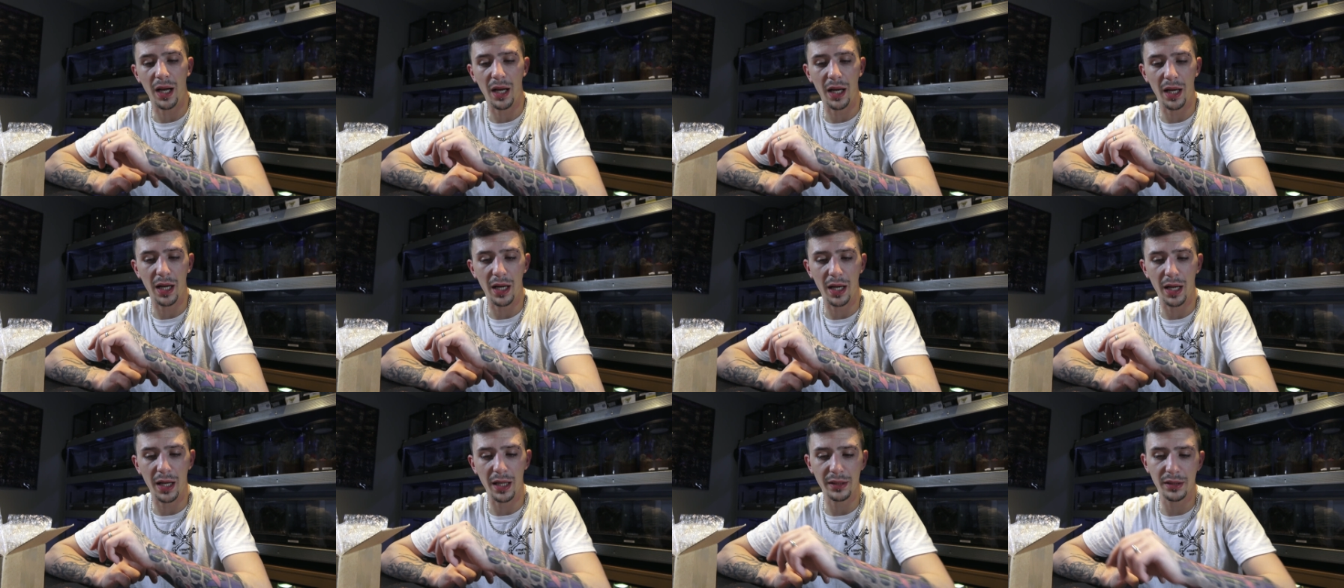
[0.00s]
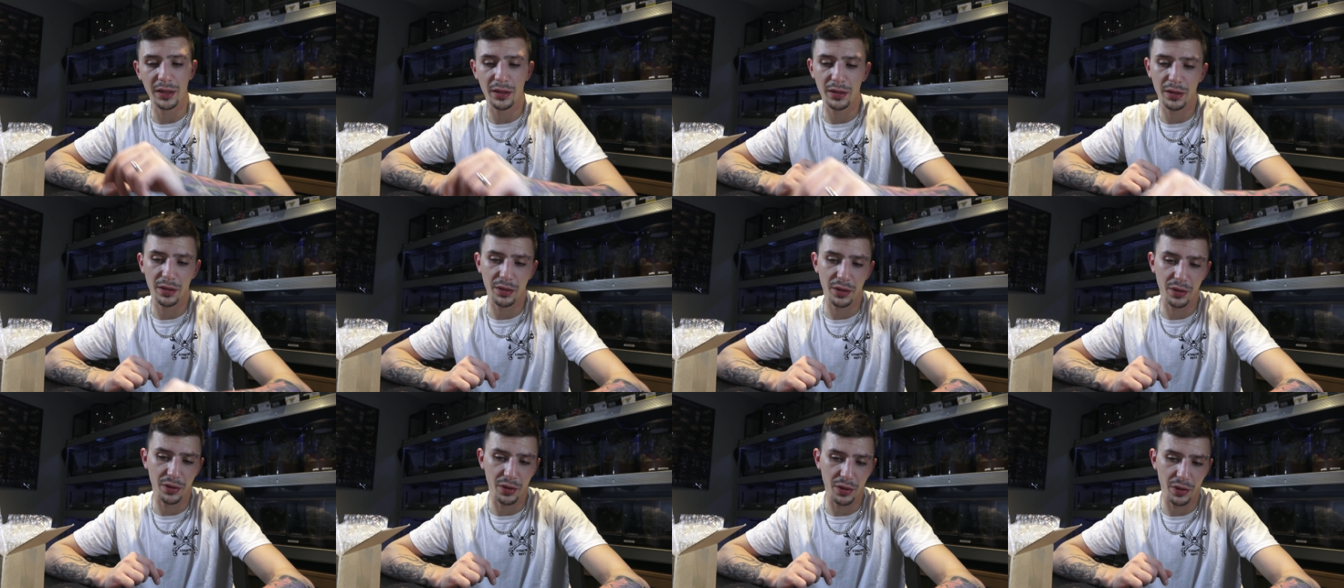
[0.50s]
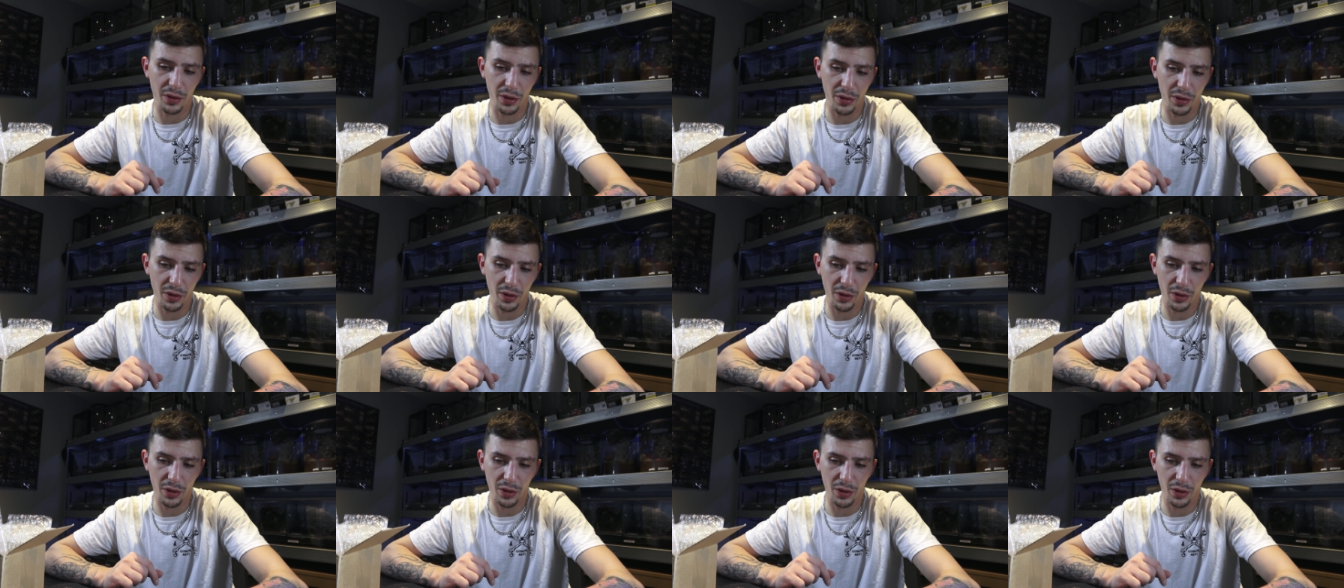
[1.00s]
uh, do, do, do, do,
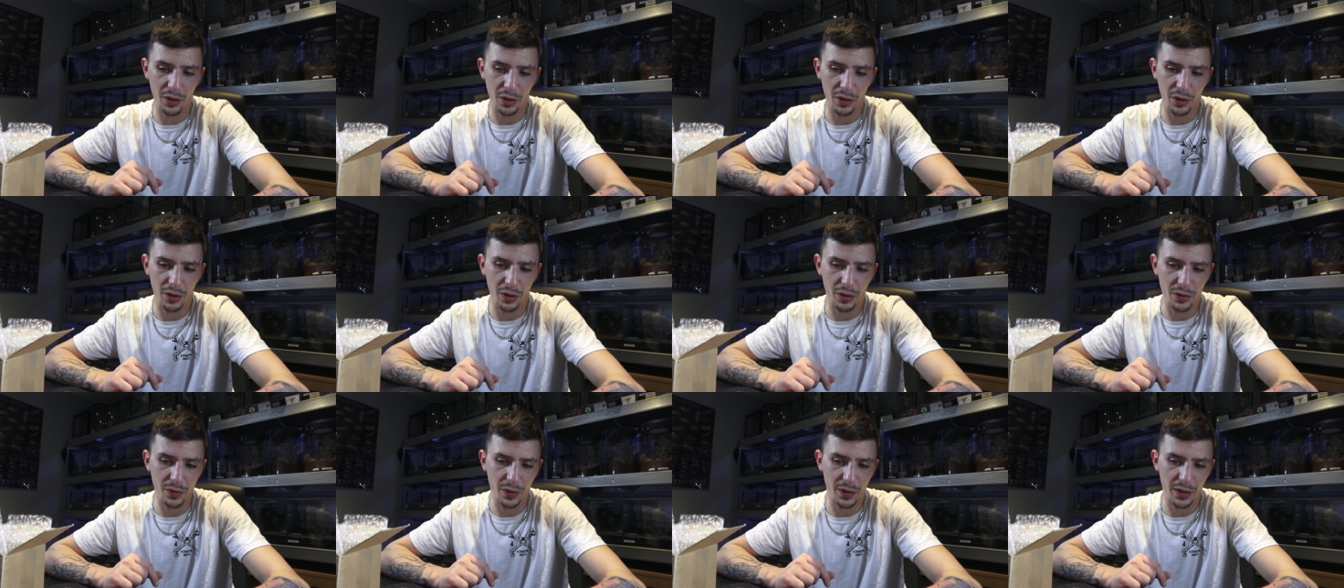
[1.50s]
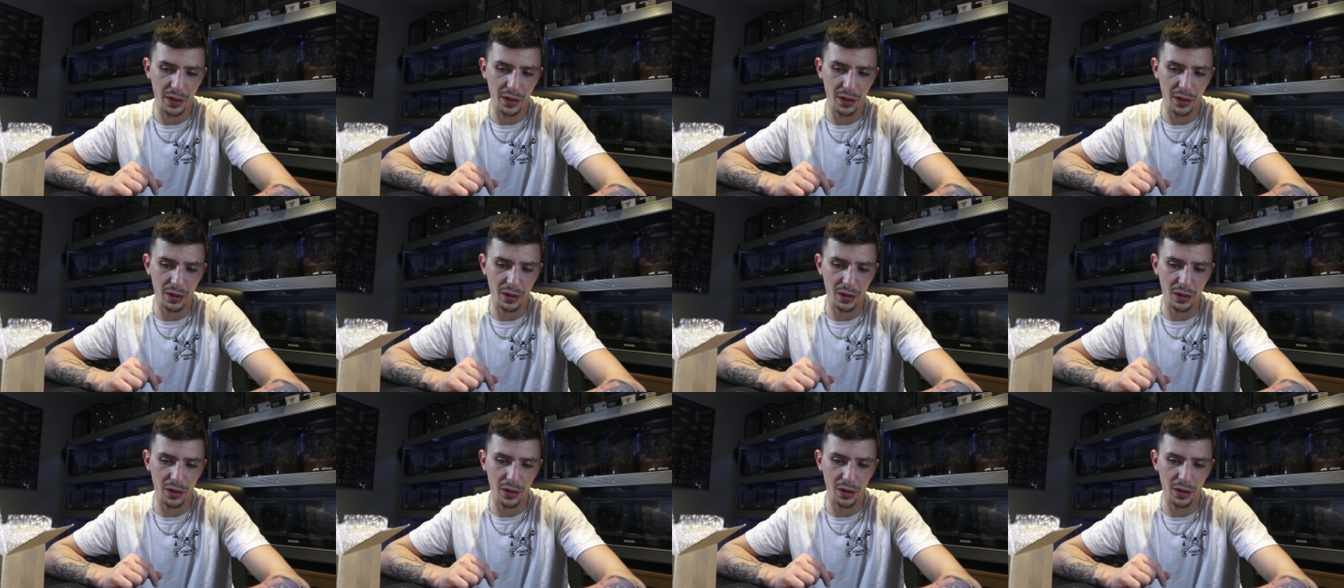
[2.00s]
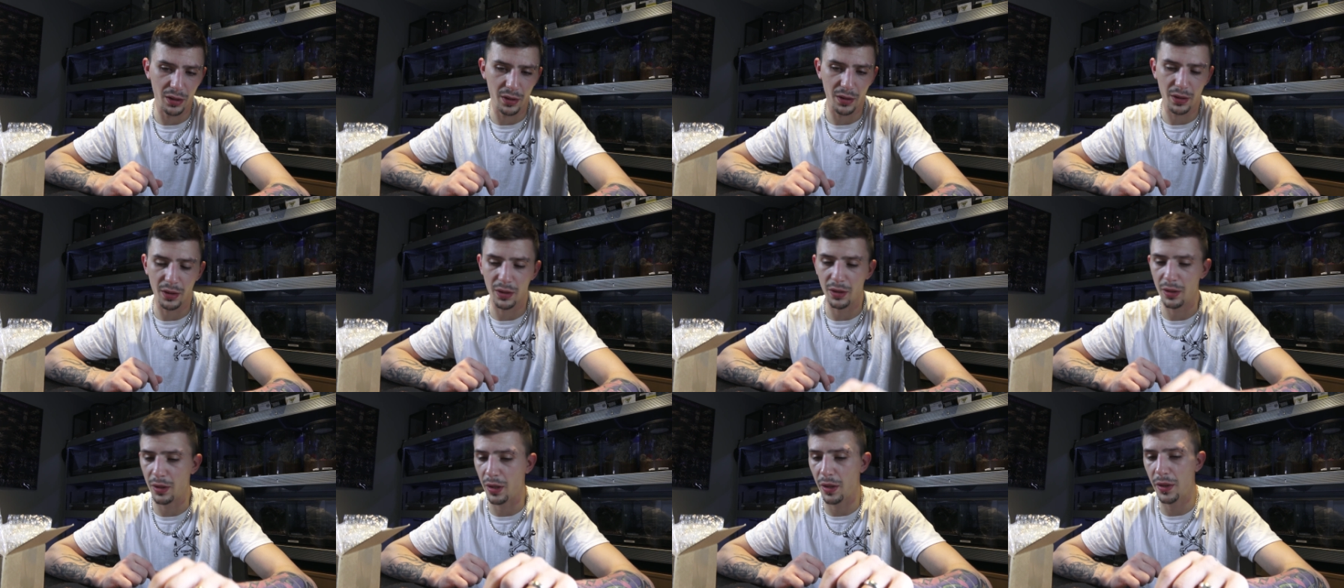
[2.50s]
do, twenty-nine,
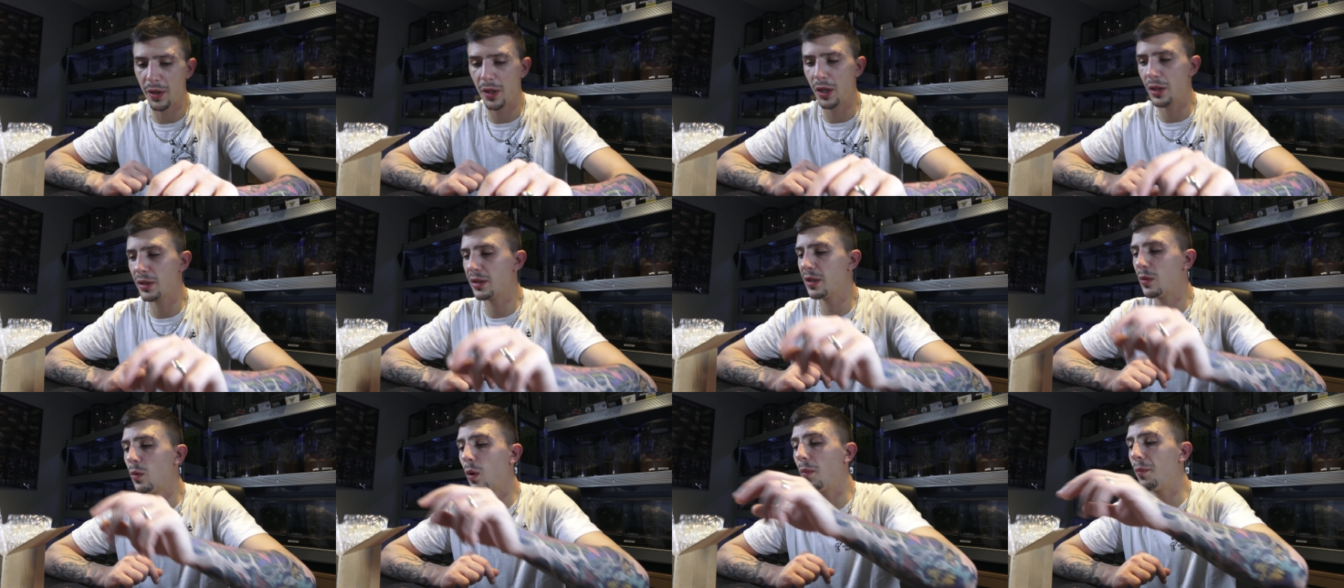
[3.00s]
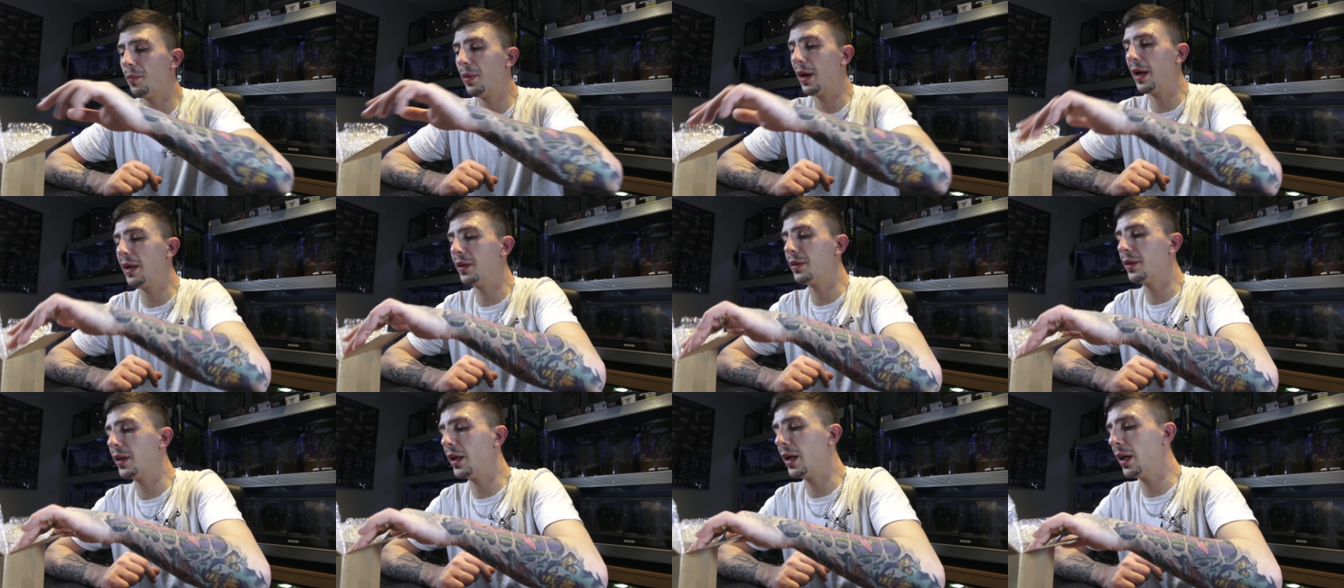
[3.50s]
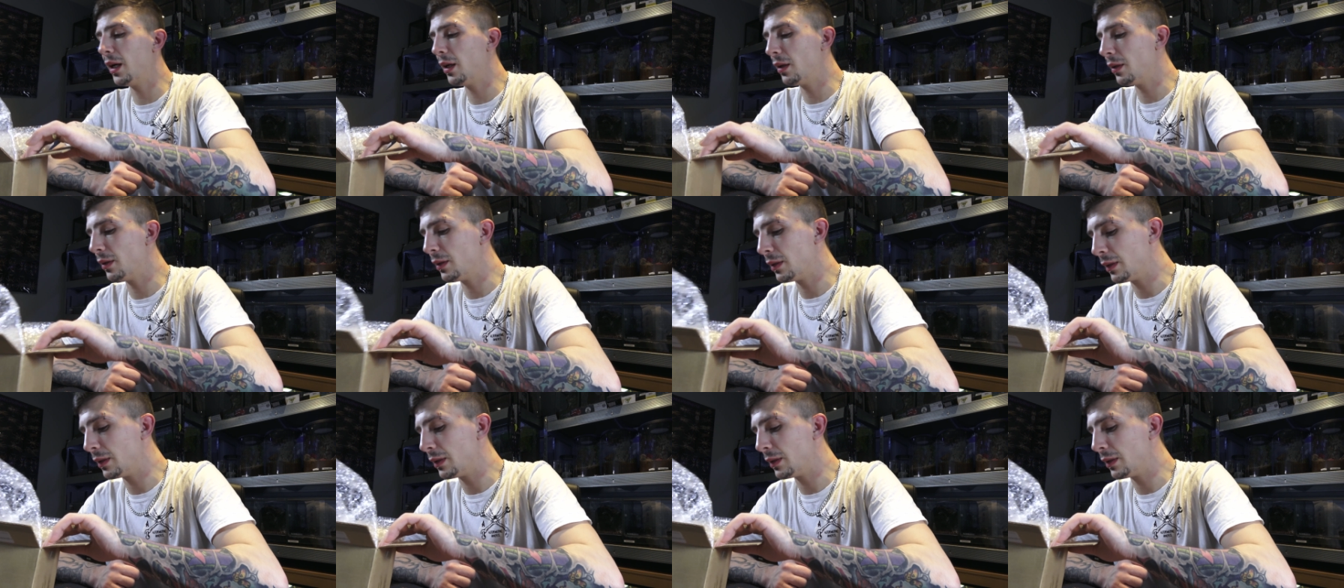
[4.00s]
thirty-one pounds there.